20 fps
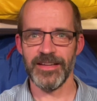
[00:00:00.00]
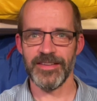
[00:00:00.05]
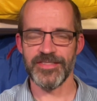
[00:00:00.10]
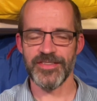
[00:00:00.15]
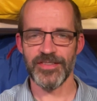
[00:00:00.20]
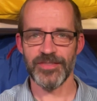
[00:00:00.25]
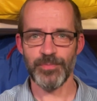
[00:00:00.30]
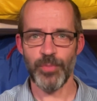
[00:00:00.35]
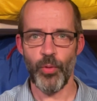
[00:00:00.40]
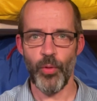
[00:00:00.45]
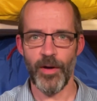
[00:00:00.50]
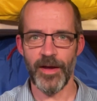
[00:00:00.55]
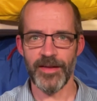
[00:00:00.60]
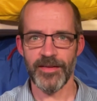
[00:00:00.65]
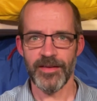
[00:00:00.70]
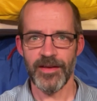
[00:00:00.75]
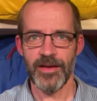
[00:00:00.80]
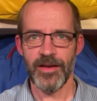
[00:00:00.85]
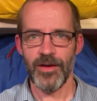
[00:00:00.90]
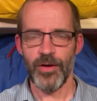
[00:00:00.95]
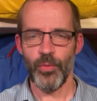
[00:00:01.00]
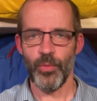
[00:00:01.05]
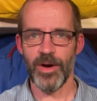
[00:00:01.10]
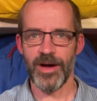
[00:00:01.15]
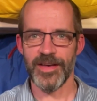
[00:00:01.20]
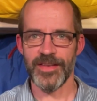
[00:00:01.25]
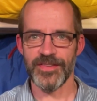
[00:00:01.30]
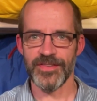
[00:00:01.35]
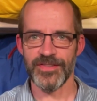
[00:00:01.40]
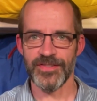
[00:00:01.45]
at this point
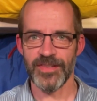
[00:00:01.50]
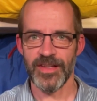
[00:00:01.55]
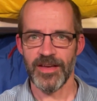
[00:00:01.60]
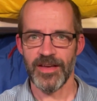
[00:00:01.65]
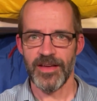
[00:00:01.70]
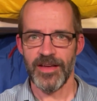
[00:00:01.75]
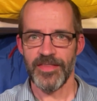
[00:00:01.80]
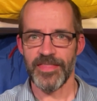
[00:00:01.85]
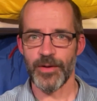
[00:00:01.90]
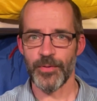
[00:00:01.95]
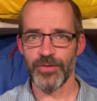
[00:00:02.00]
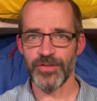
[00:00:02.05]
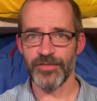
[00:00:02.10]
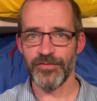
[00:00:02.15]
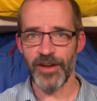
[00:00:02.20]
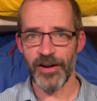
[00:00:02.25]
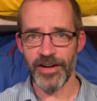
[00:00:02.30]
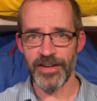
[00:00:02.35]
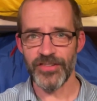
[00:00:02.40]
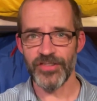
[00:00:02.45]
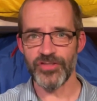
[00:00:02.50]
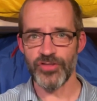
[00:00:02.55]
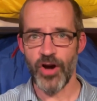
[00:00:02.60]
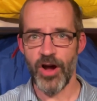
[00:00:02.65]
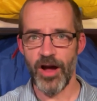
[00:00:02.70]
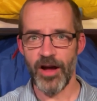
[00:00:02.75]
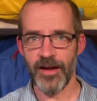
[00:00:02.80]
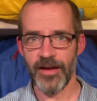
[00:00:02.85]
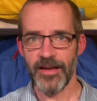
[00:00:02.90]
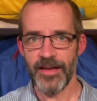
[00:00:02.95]
was there was a very
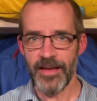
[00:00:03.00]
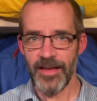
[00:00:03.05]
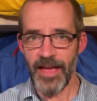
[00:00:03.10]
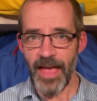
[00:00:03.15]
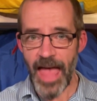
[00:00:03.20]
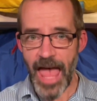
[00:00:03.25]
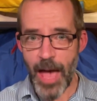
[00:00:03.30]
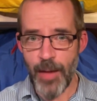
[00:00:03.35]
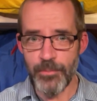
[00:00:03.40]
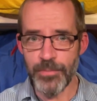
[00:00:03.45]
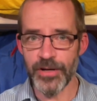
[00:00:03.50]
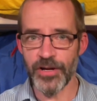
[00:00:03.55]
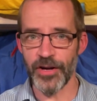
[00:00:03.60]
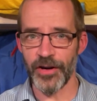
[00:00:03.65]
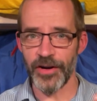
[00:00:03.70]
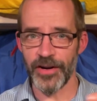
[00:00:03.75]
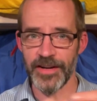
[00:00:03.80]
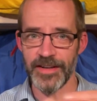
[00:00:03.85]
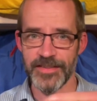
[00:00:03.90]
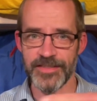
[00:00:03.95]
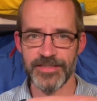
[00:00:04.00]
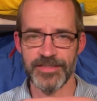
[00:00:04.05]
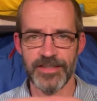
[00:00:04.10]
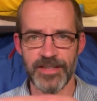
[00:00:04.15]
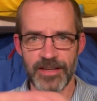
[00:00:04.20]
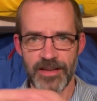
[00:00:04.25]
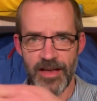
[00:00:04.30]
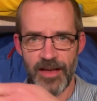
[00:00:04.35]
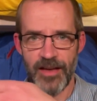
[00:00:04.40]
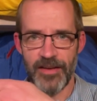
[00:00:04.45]
strong ebb current
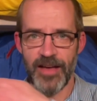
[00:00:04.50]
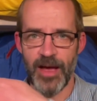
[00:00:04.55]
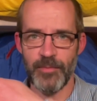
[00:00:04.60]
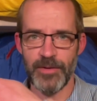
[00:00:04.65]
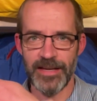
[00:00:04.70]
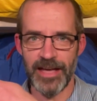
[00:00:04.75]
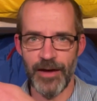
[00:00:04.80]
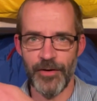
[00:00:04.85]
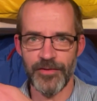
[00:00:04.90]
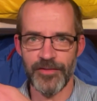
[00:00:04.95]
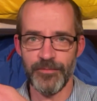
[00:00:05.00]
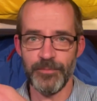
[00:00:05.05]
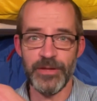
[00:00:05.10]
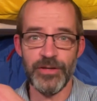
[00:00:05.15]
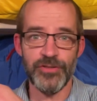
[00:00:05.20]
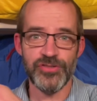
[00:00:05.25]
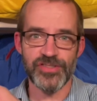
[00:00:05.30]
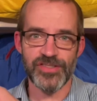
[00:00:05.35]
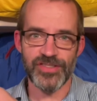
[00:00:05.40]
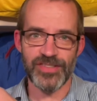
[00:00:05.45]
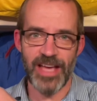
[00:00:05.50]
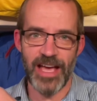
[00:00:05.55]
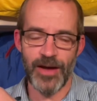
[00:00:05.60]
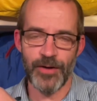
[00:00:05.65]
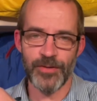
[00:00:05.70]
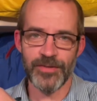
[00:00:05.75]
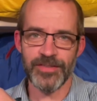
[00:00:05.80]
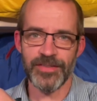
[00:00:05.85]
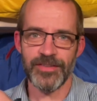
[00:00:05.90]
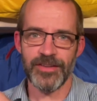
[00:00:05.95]
coming out of Puget
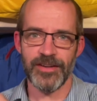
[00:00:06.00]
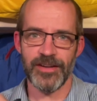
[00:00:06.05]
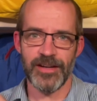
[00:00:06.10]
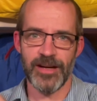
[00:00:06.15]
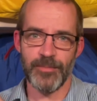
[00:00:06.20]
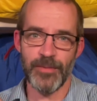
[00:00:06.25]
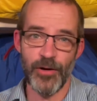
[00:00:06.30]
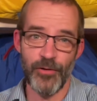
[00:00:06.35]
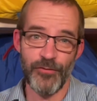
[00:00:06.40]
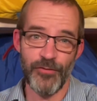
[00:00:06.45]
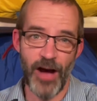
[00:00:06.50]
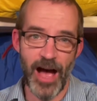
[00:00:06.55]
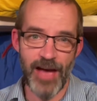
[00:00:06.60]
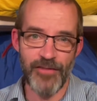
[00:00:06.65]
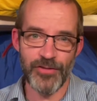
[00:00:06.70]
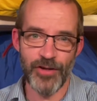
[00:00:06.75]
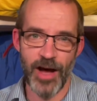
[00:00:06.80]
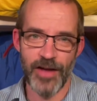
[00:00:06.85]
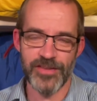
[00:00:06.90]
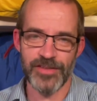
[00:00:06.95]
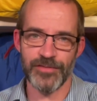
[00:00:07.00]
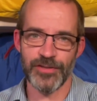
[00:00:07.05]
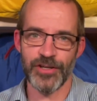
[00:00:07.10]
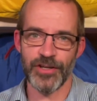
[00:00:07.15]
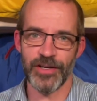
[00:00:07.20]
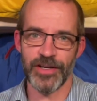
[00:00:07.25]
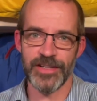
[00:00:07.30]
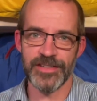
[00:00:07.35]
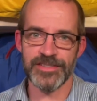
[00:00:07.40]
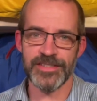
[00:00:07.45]
Sound, about 5 knots of
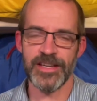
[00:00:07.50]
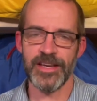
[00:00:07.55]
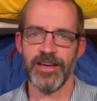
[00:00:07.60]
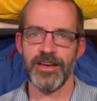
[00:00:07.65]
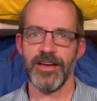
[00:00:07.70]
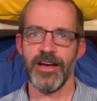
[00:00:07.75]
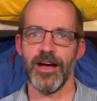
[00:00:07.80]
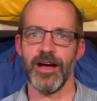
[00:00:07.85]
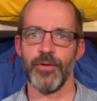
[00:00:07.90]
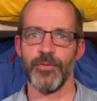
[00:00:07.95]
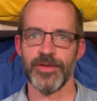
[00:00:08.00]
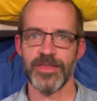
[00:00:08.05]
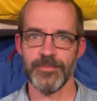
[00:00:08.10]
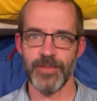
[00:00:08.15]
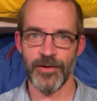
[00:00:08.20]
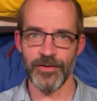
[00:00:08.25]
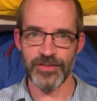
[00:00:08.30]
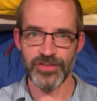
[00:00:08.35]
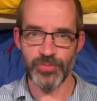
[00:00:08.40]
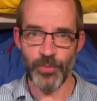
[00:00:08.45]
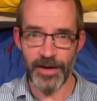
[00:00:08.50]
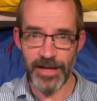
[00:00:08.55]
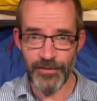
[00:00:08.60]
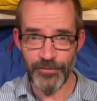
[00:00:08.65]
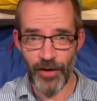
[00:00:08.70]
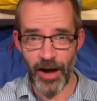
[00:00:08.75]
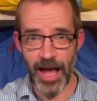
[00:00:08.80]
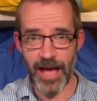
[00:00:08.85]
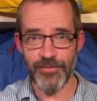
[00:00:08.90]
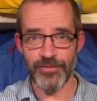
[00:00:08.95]
current, with about
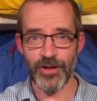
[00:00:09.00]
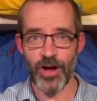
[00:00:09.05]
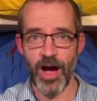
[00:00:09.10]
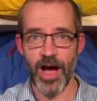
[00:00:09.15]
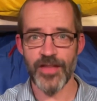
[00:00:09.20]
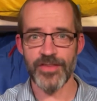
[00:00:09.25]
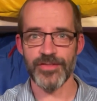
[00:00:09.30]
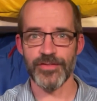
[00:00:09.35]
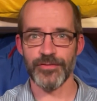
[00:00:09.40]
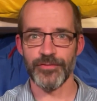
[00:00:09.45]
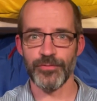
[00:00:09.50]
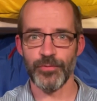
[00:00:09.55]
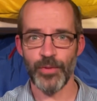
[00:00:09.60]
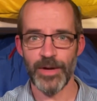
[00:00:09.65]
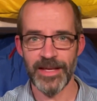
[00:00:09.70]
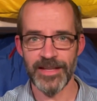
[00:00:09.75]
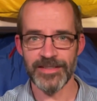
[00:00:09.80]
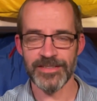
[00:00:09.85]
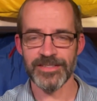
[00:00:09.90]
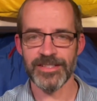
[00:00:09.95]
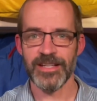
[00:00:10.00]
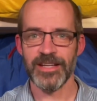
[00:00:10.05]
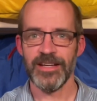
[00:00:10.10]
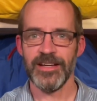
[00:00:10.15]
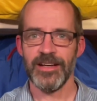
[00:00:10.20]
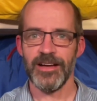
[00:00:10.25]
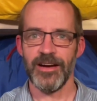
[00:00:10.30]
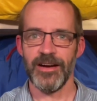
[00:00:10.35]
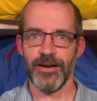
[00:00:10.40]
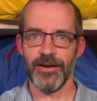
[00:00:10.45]
25 knots of wind,
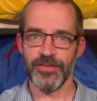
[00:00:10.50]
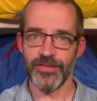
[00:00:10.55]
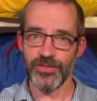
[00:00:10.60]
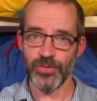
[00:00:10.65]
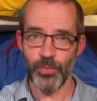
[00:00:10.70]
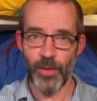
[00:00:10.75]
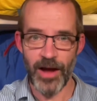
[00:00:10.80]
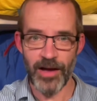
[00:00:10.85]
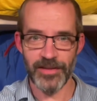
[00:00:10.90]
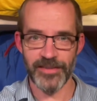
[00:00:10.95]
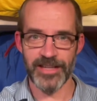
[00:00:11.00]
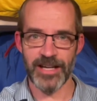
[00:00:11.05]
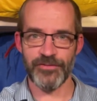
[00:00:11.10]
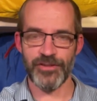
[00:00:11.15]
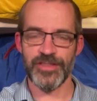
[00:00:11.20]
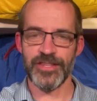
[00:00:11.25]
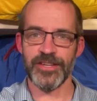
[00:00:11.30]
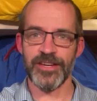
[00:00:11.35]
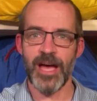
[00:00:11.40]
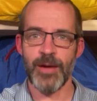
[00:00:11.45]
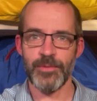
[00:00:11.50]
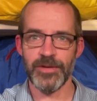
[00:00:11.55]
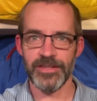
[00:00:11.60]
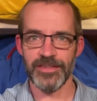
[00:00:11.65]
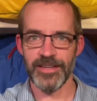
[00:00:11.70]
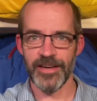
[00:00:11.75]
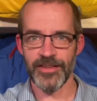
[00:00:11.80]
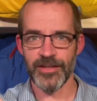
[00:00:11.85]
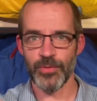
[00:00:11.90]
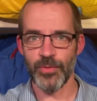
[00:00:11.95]
swell and everything coming
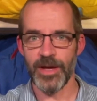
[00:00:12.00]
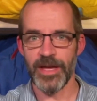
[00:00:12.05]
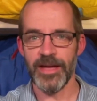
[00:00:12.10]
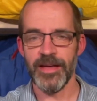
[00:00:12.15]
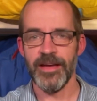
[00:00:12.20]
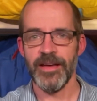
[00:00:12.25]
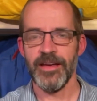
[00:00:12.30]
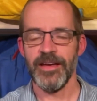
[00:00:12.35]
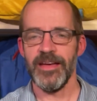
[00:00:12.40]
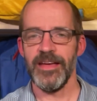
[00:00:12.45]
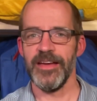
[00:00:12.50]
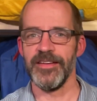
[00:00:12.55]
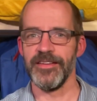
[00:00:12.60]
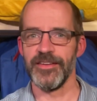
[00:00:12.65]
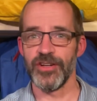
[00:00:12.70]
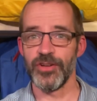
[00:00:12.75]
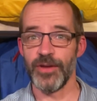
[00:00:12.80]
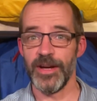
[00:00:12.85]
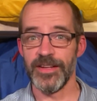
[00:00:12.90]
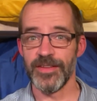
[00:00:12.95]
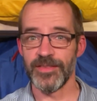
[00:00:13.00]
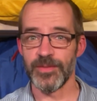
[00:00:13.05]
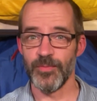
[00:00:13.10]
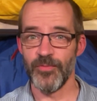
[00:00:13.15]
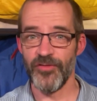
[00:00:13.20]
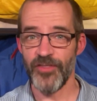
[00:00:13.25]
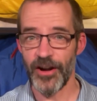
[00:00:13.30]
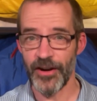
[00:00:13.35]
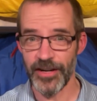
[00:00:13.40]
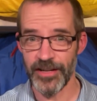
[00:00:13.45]
the other way, and it created some
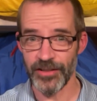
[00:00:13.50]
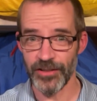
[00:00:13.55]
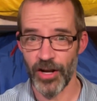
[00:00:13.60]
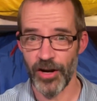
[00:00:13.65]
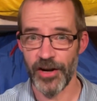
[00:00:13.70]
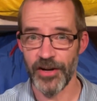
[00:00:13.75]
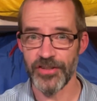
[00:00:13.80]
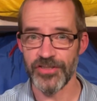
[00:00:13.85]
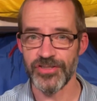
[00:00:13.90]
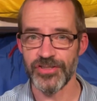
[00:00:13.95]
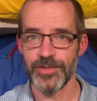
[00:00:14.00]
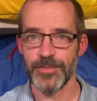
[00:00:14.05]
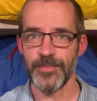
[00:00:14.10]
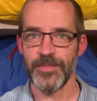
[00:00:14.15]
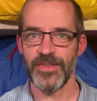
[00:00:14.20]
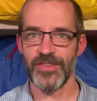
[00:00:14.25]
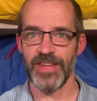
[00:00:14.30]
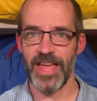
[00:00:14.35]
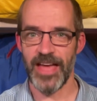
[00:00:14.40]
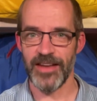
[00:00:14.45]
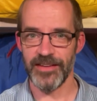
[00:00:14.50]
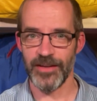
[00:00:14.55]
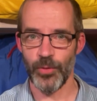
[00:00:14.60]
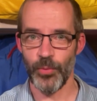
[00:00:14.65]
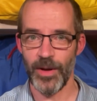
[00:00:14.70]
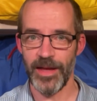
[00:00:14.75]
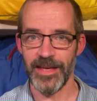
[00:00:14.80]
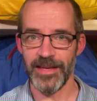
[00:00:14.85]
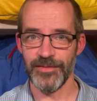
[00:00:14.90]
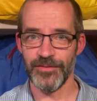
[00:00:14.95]
very large standing
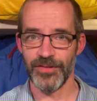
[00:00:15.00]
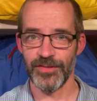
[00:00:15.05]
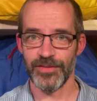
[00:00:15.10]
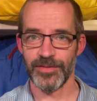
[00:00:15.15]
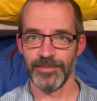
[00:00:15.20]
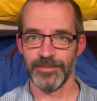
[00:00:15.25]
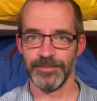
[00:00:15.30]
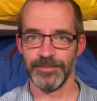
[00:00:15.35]
waves.